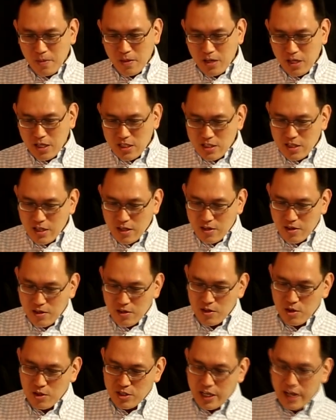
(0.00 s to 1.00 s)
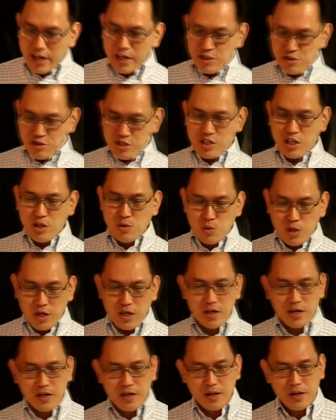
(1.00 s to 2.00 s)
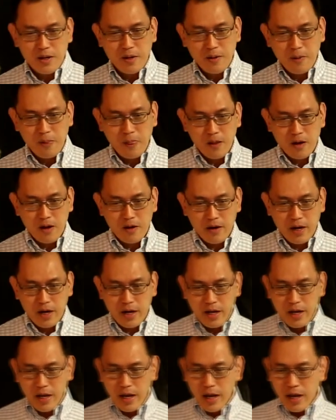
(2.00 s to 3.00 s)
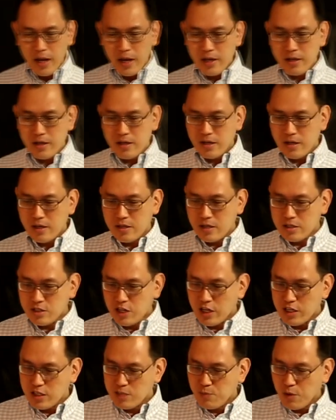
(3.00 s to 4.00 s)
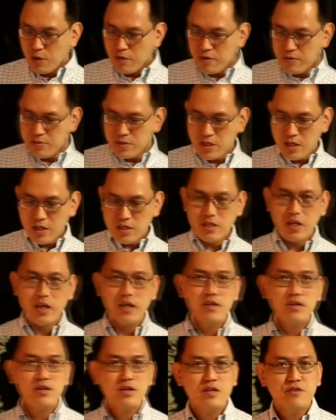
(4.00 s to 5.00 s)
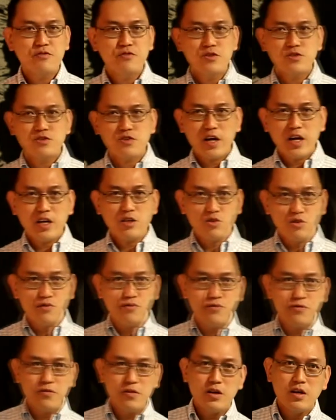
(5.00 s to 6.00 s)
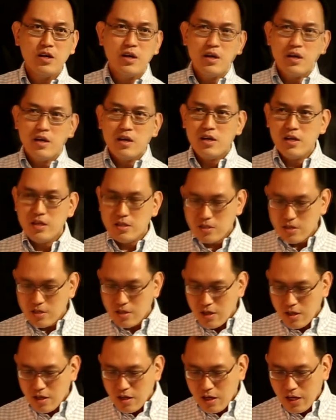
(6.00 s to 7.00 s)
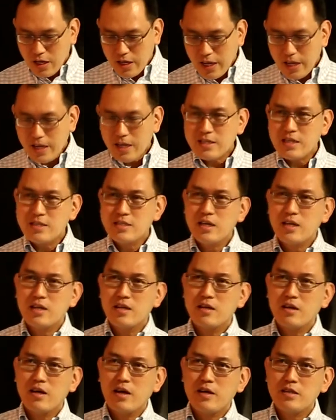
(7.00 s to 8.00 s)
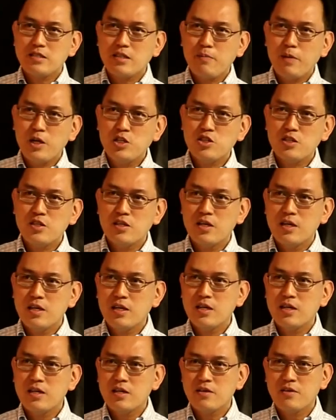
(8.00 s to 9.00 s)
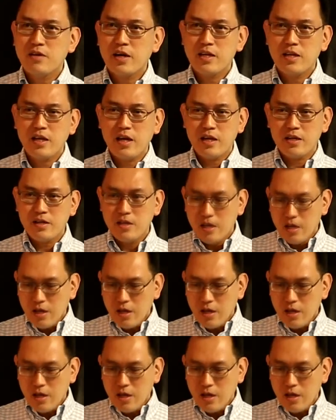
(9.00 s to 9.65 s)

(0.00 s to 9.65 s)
It looks like interesting work, right? And the Chinese proverb says that, if you try to, again, as I mentioned earlier, right, that